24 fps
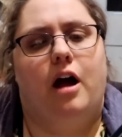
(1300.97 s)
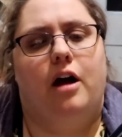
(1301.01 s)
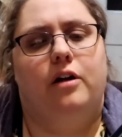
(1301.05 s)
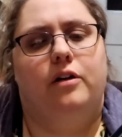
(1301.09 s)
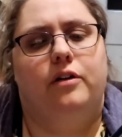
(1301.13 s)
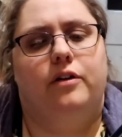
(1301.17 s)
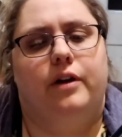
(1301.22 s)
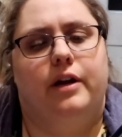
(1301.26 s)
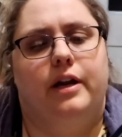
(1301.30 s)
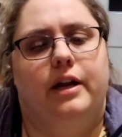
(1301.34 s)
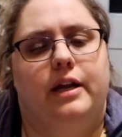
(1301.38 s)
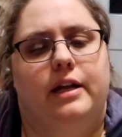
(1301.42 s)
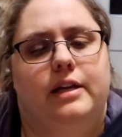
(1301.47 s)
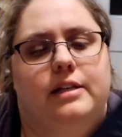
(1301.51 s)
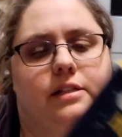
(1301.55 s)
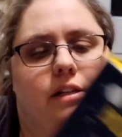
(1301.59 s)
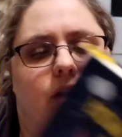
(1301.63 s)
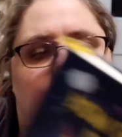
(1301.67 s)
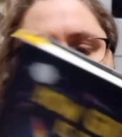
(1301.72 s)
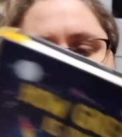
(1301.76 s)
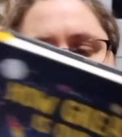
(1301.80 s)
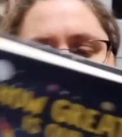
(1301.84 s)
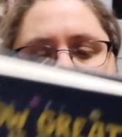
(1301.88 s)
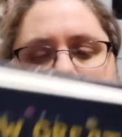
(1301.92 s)
great is
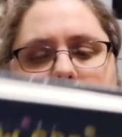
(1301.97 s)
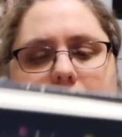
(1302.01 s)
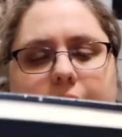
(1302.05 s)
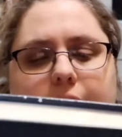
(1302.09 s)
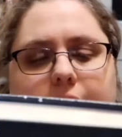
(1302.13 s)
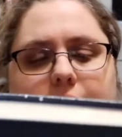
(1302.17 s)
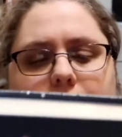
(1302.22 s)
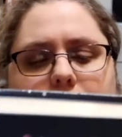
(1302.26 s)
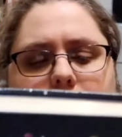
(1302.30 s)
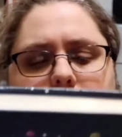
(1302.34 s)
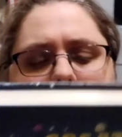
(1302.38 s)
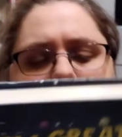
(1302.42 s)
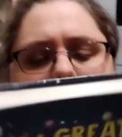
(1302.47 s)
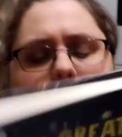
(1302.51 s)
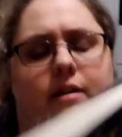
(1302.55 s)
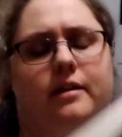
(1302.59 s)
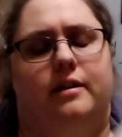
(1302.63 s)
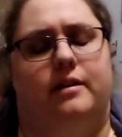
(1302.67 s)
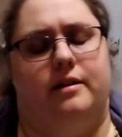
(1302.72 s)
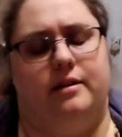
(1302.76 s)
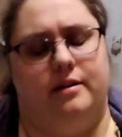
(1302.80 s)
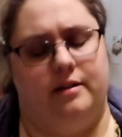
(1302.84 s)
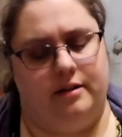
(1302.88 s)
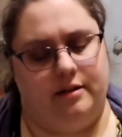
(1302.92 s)
our God.
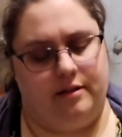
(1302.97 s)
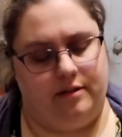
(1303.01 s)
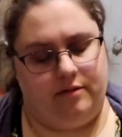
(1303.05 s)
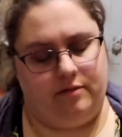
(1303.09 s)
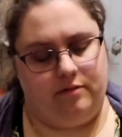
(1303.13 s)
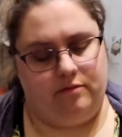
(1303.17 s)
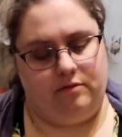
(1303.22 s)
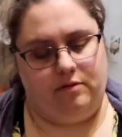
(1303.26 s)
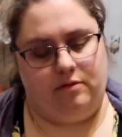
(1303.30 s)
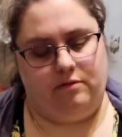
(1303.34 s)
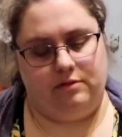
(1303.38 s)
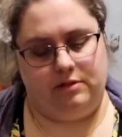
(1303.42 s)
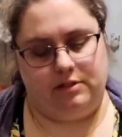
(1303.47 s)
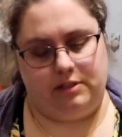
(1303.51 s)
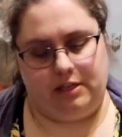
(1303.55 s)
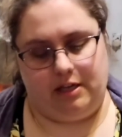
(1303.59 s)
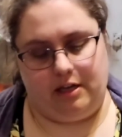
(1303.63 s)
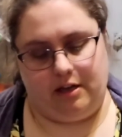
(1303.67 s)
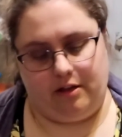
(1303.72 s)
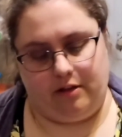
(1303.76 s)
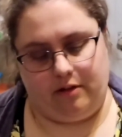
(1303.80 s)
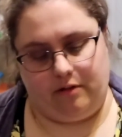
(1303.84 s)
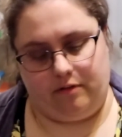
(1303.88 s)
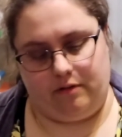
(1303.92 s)
And what was the
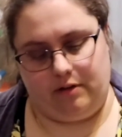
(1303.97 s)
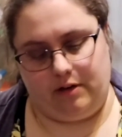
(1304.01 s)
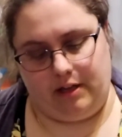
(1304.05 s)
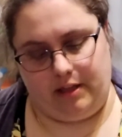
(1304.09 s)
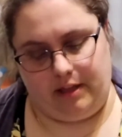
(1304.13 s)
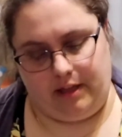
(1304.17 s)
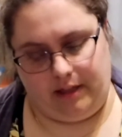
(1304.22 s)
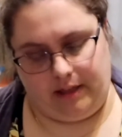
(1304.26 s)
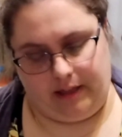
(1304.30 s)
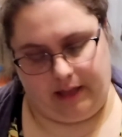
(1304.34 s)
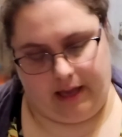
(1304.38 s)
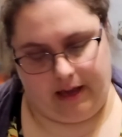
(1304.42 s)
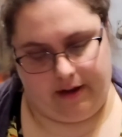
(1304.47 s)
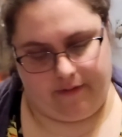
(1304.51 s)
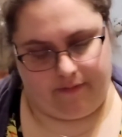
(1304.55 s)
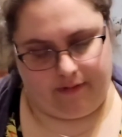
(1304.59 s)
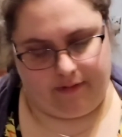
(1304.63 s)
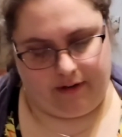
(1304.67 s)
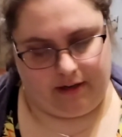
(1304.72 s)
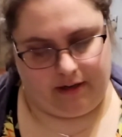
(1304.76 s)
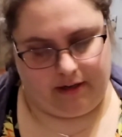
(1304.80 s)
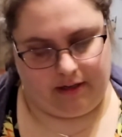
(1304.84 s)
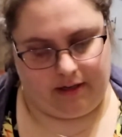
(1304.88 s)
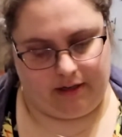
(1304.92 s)
other one? I think they have
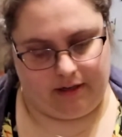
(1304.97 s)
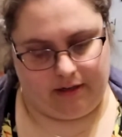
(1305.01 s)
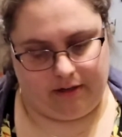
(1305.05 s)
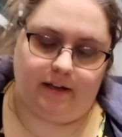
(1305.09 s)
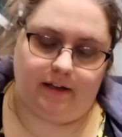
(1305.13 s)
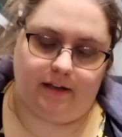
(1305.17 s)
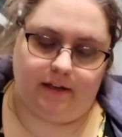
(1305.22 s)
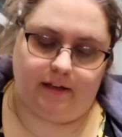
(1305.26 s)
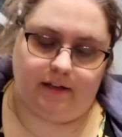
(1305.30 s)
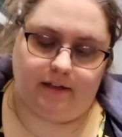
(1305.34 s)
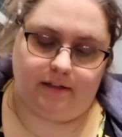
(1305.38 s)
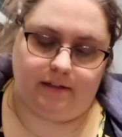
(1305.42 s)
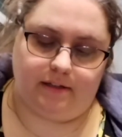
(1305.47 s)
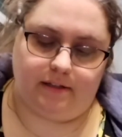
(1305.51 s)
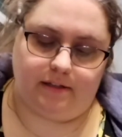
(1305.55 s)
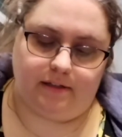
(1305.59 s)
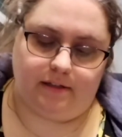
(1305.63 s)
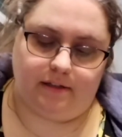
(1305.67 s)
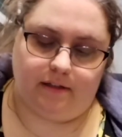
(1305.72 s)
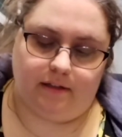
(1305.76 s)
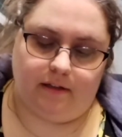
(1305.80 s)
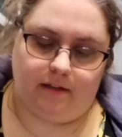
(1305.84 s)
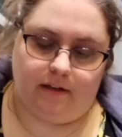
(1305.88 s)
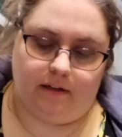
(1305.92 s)
it in here.
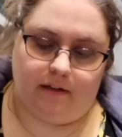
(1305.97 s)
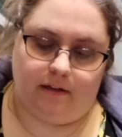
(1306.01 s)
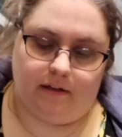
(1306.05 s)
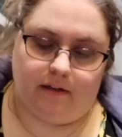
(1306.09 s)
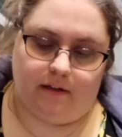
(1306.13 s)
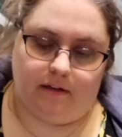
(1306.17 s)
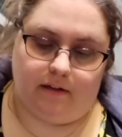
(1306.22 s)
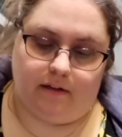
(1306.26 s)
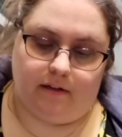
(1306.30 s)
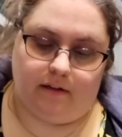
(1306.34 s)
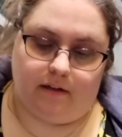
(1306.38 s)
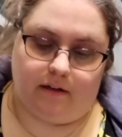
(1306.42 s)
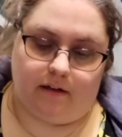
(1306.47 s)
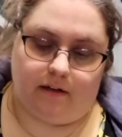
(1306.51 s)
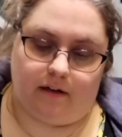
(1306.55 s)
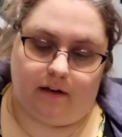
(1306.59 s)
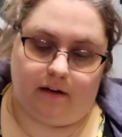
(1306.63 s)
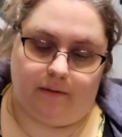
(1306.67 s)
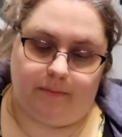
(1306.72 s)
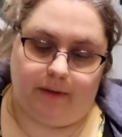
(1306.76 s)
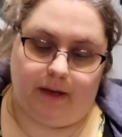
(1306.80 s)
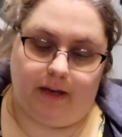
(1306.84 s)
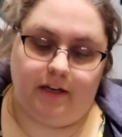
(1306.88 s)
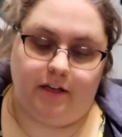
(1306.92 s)
Is
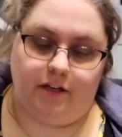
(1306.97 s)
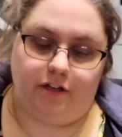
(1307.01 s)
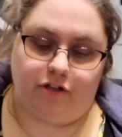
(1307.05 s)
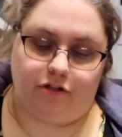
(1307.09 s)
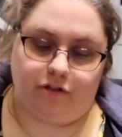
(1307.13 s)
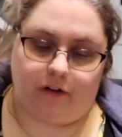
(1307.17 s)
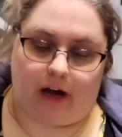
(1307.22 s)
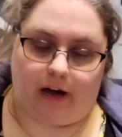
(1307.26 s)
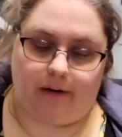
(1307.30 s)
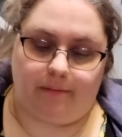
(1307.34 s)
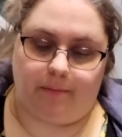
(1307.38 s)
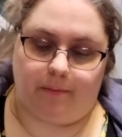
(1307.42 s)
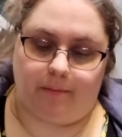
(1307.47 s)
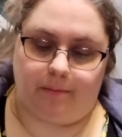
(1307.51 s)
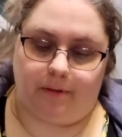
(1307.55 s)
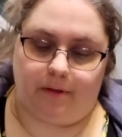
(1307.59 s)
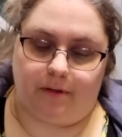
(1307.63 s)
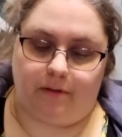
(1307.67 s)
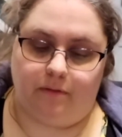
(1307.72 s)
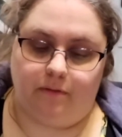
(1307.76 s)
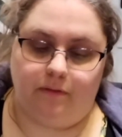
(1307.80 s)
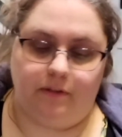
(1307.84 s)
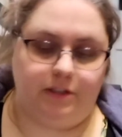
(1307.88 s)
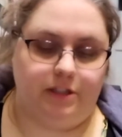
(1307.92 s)

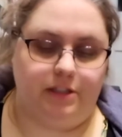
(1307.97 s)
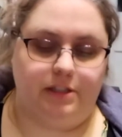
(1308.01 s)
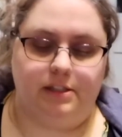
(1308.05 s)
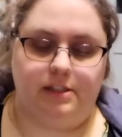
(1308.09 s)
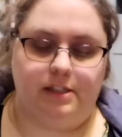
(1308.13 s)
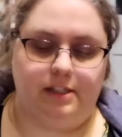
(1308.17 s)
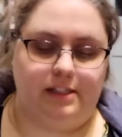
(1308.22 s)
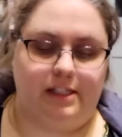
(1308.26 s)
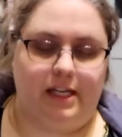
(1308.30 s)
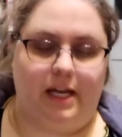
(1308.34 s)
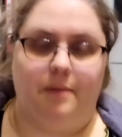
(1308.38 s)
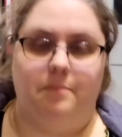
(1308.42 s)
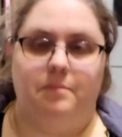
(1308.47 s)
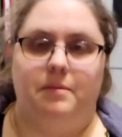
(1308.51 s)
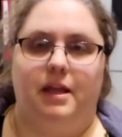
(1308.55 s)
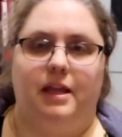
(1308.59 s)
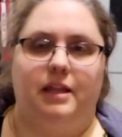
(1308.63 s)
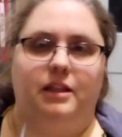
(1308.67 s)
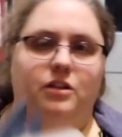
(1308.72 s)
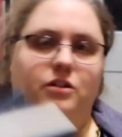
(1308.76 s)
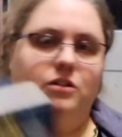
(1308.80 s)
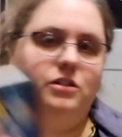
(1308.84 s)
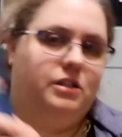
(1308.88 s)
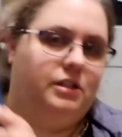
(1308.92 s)
indescribable, which is the same
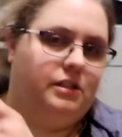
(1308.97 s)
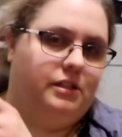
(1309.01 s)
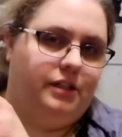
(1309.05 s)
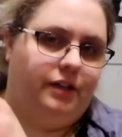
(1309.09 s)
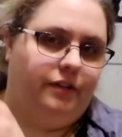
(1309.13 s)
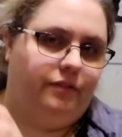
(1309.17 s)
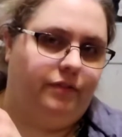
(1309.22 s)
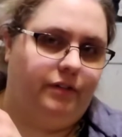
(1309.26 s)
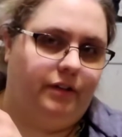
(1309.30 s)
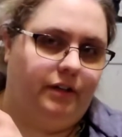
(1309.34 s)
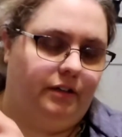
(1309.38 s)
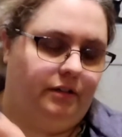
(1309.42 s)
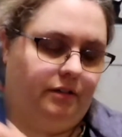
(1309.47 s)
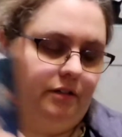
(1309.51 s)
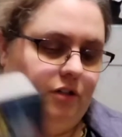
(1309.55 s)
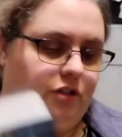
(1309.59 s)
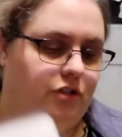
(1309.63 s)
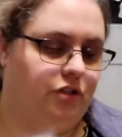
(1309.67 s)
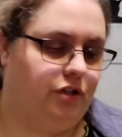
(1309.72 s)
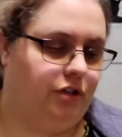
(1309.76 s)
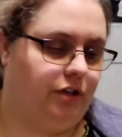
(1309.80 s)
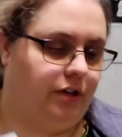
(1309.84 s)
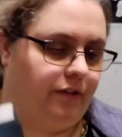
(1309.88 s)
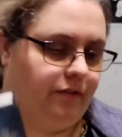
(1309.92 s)
thing. There's just different.
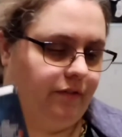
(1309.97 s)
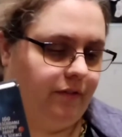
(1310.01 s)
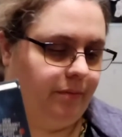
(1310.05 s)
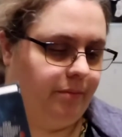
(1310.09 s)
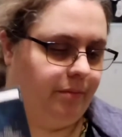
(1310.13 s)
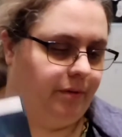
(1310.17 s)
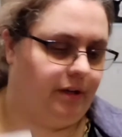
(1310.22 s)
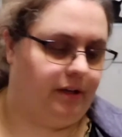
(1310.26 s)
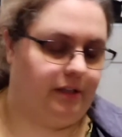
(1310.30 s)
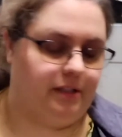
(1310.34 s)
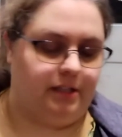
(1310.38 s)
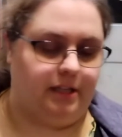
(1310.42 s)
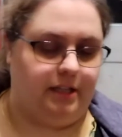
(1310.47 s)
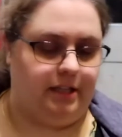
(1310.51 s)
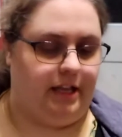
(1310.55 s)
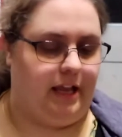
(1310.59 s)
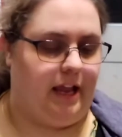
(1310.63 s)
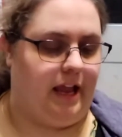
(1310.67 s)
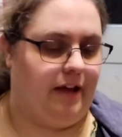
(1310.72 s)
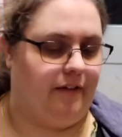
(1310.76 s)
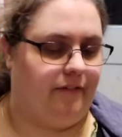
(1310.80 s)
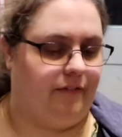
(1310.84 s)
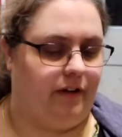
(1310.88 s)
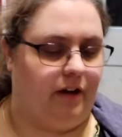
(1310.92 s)
There's 2 different books, and
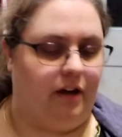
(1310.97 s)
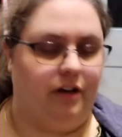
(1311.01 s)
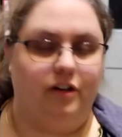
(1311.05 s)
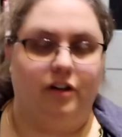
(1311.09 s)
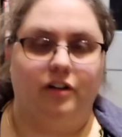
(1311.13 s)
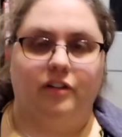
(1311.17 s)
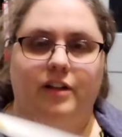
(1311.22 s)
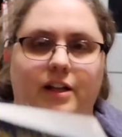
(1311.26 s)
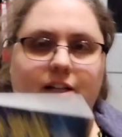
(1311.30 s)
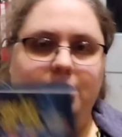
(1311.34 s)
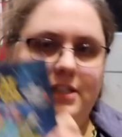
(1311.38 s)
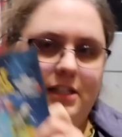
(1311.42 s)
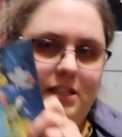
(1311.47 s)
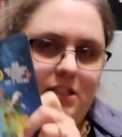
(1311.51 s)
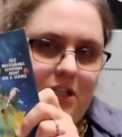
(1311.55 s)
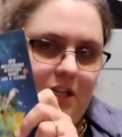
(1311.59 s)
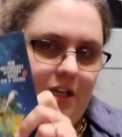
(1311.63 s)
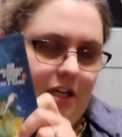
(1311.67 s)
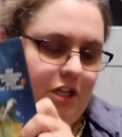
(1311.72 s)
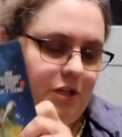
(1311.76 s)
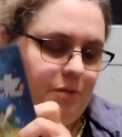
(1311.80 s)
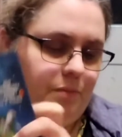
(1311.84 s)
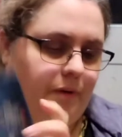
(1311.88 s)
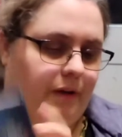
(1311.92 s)
they have 100 lessons
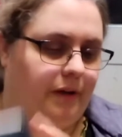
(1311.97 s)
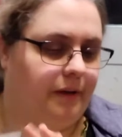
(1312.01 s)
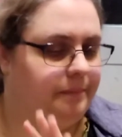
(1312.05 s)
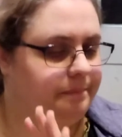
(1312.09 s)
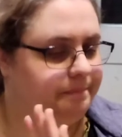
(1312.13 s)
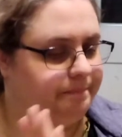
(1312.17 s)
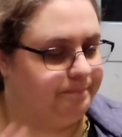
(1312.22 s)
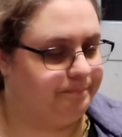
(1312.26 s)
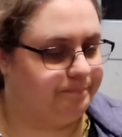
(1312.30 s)
in each book.